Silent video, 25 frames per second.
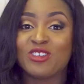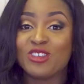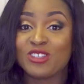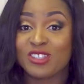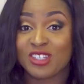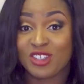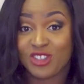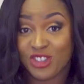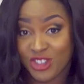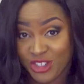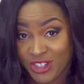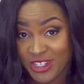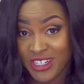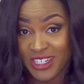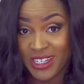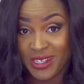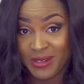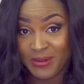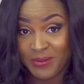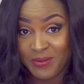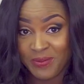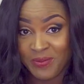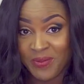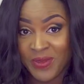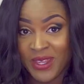using sugar.
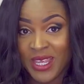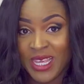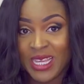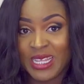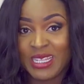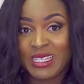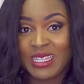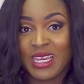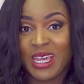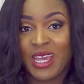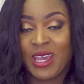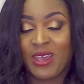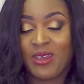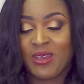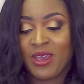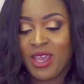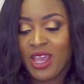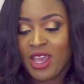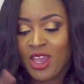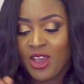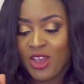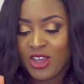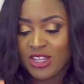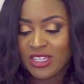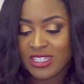So
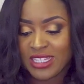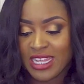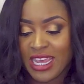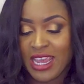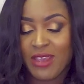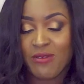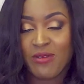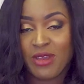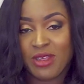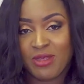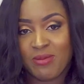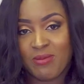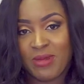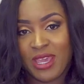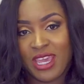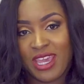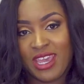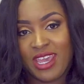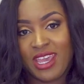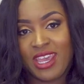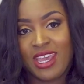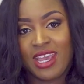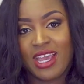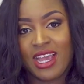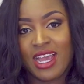stay with
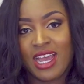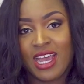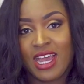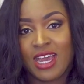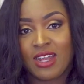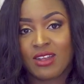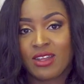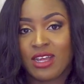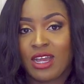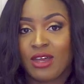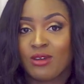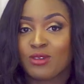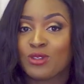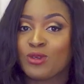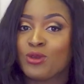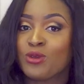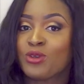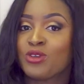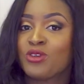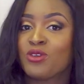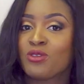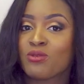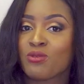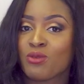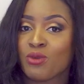me and I'll
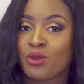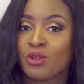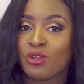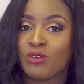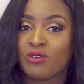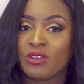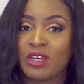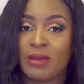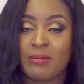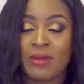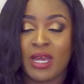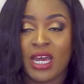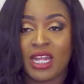talk you through all of them.